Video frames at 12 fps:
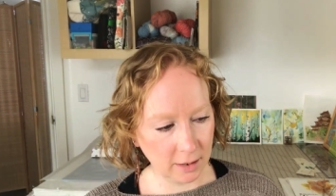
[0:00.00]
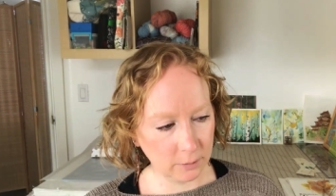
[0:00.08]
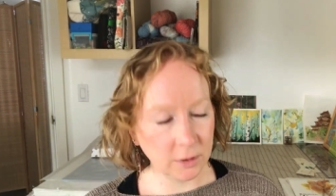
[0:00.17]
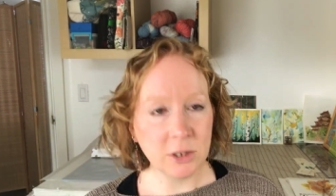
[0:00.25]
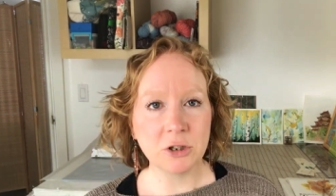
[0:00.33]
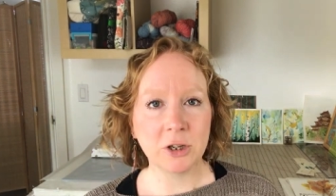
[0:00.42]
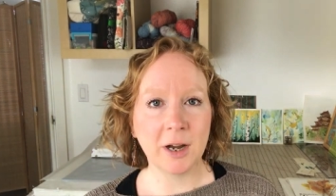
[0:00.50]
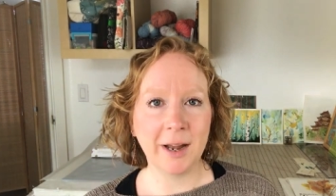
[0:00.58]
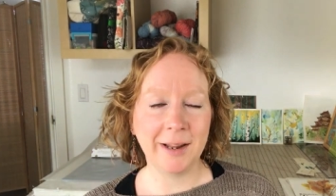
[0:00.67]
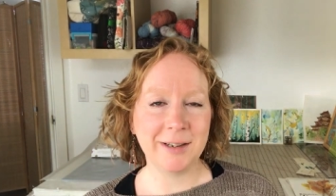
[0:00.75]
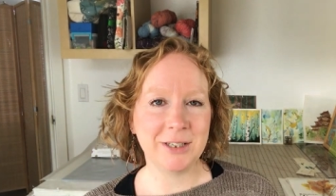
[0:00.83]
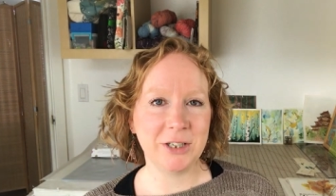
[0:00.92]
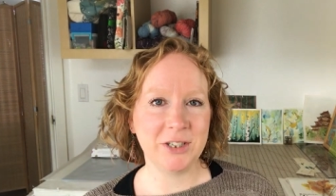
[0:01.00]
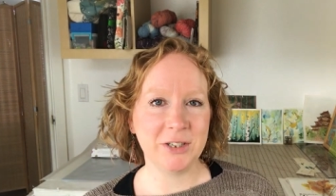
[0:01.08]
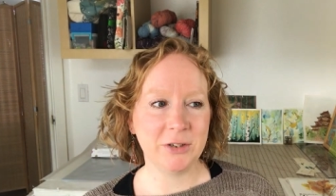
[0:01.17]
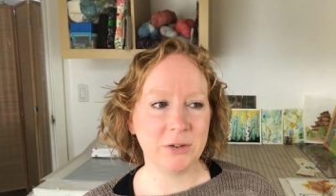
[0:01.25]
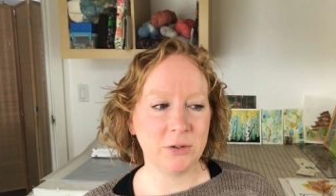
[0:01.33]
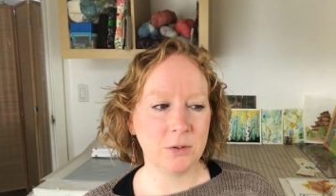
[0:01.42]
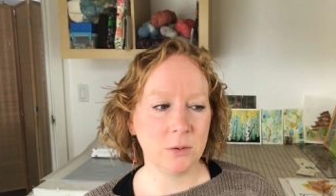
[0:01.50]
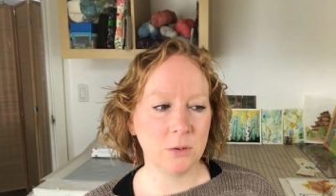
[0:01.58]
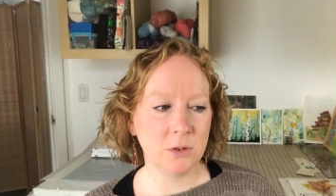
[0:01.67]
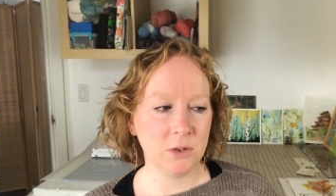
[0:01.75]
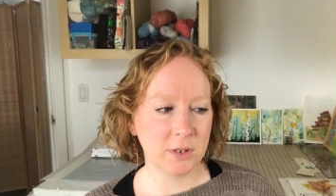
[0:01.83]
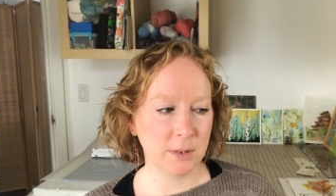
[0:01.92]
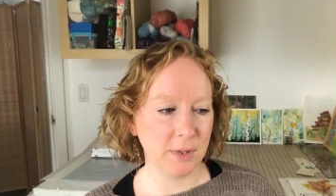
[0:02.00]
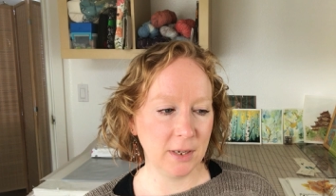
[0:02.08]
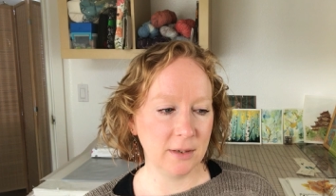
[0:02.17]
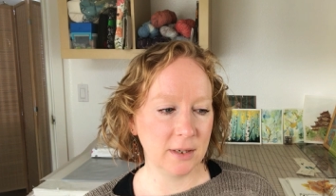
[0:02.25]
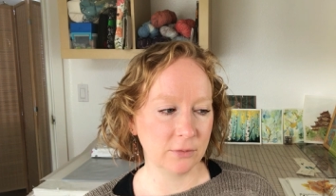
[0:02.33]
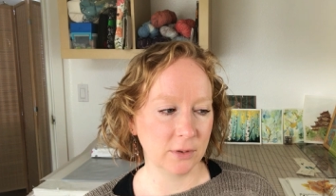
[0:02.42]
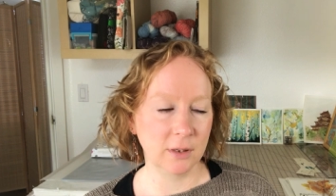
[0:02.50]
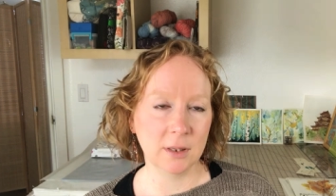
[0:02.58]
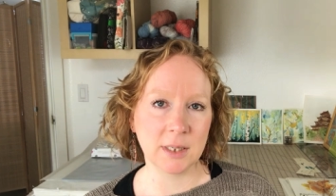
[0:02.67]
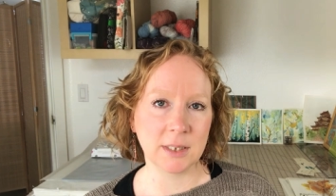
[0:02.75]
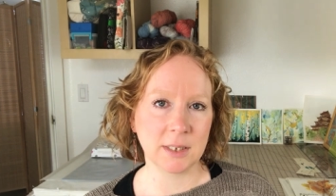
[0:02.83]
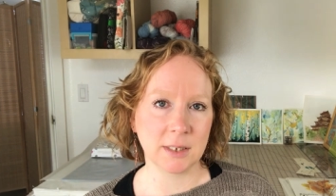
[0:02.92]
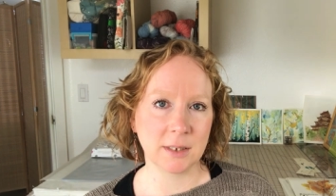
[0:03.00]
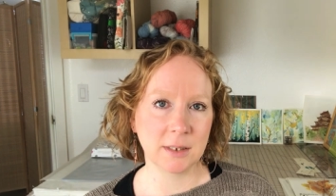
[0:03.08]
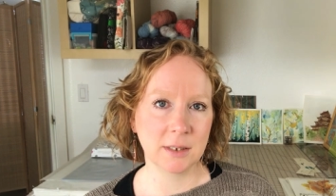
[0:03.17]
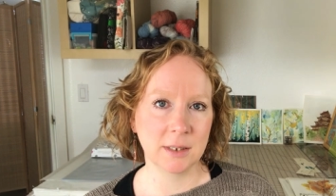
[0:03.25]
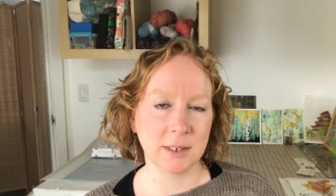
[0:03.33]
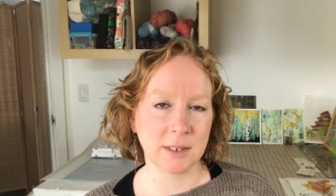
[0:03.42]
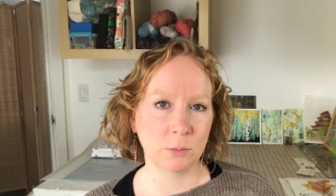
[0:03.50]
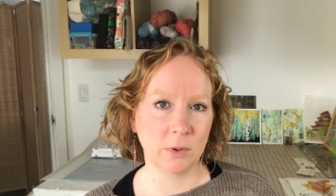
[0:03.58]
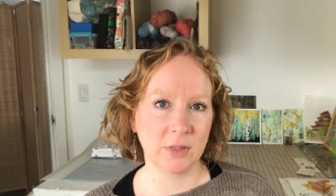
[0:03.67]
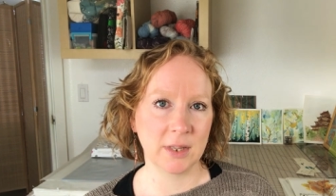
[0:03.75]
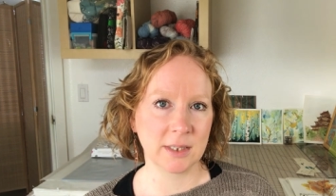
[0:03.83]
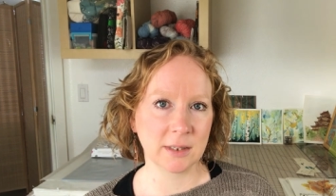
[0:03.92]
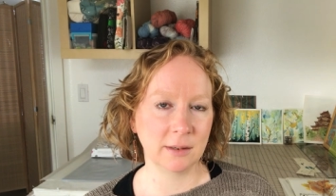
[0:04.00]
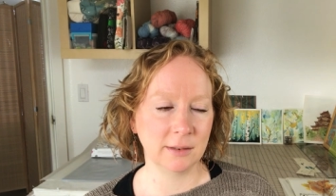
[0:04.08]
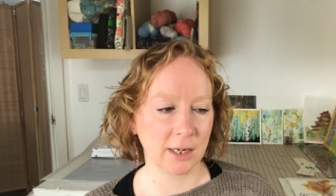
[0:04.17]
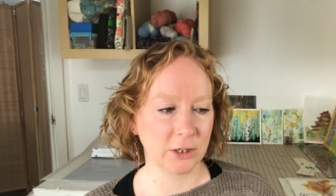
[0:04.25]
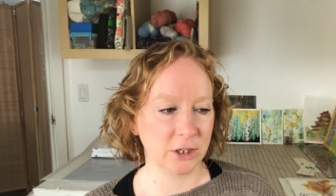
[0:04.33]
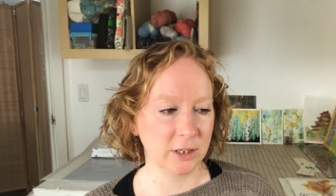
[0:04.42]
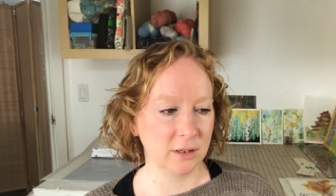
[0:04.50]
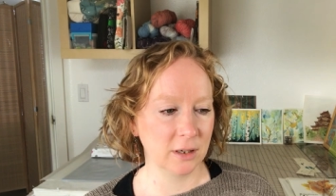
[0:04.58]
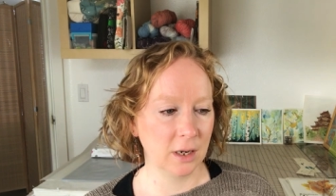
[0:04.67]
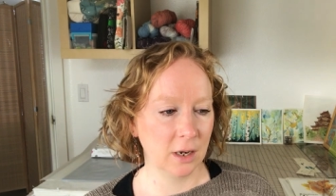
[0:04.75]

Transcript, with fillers: really tried to do something different this, this, with this collection.